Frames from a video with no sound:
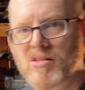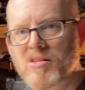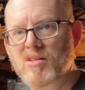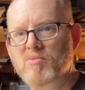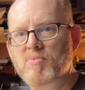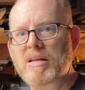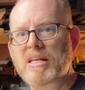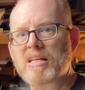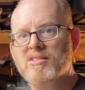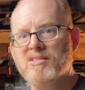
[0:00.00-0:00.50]

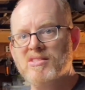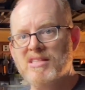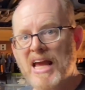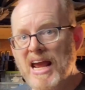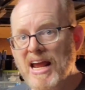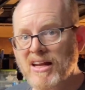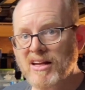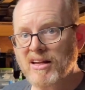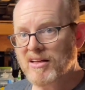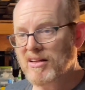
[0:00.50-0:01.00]
been
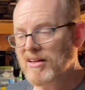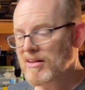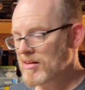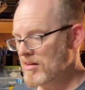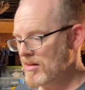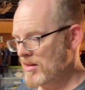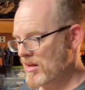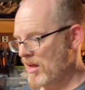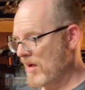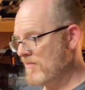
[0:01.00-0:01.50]
sanded
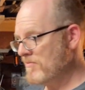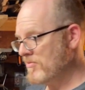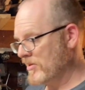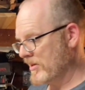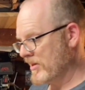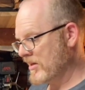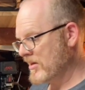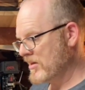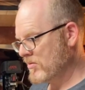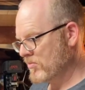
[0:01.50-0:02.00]

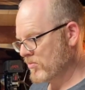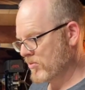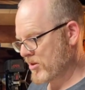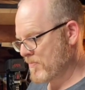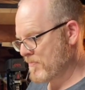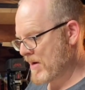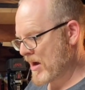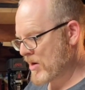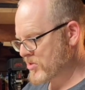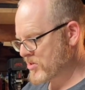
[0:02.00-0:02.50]
heavily with a
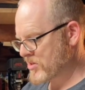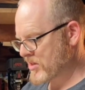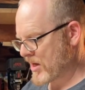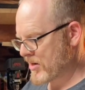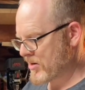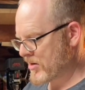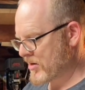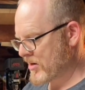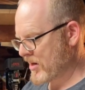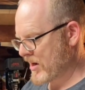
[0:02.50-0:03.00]
mouse
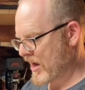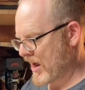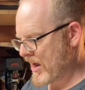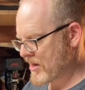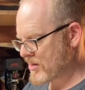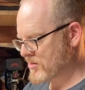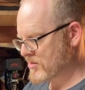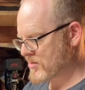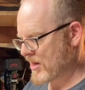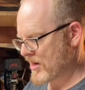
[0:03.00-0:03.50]
sander and a
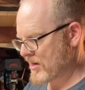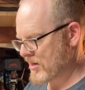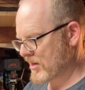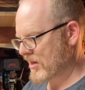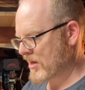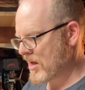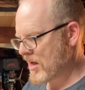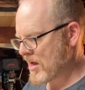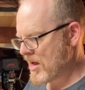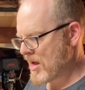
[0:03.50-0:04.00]
hand sanding,
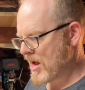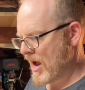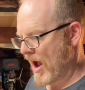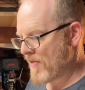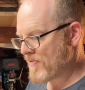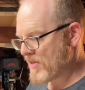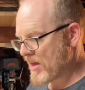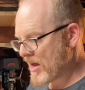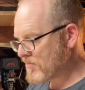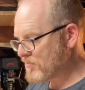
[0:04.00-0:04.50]

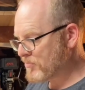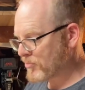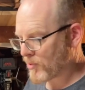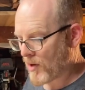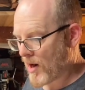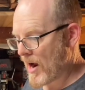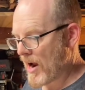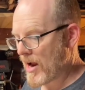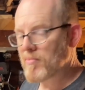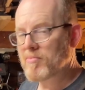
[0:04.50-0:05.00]
and then
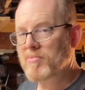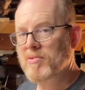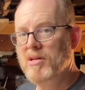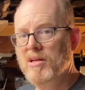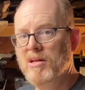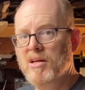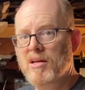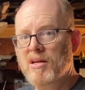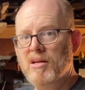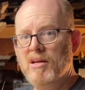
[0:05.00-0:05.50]
primed,
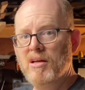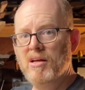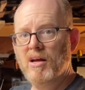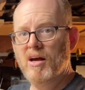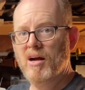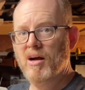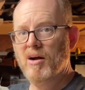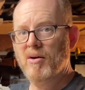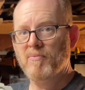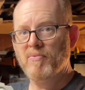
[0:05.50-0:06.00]

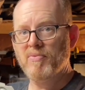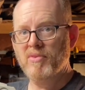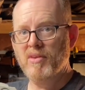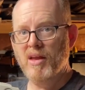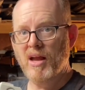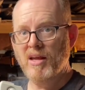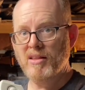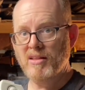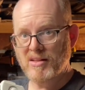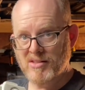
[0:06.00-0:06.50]
and
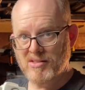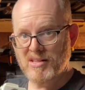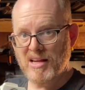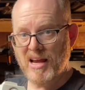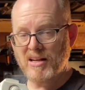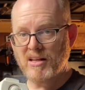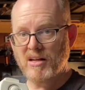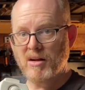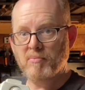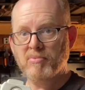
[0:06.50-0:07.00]
then
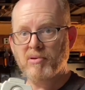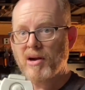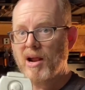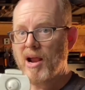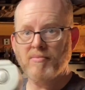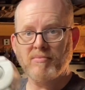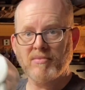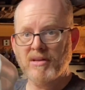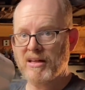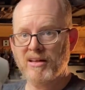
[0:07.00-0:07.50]
sanded and
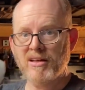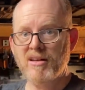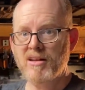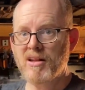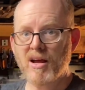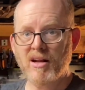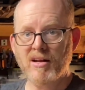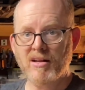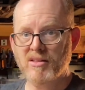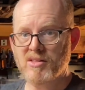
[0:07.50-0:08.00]
primed, like
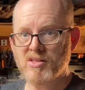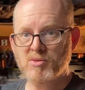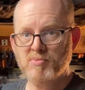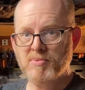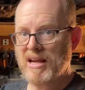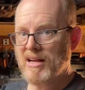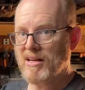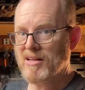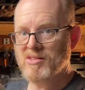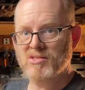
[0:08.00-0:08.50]
none of this
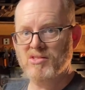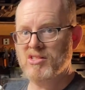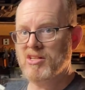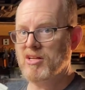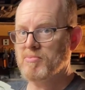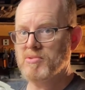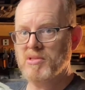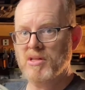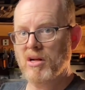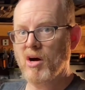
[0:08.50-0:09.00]
paint has
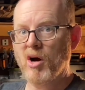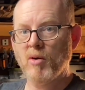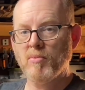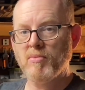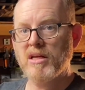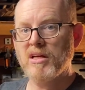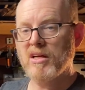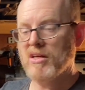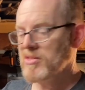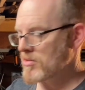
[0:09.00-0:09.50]
chipped at all
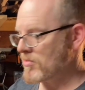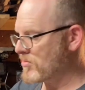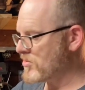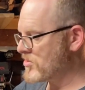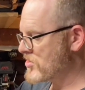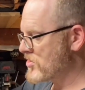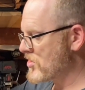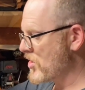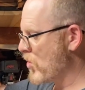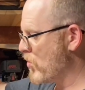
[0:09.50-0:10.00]
because it was
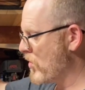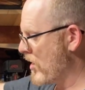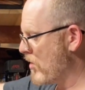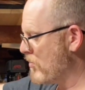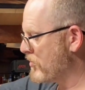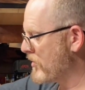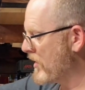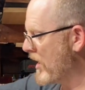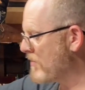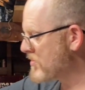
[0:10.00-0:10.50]
so well
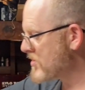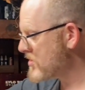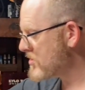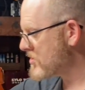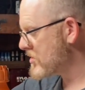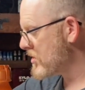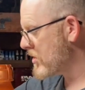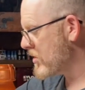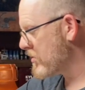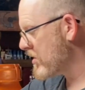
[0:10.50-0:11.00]
prepped.
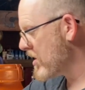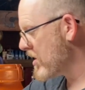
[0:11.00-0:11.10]
So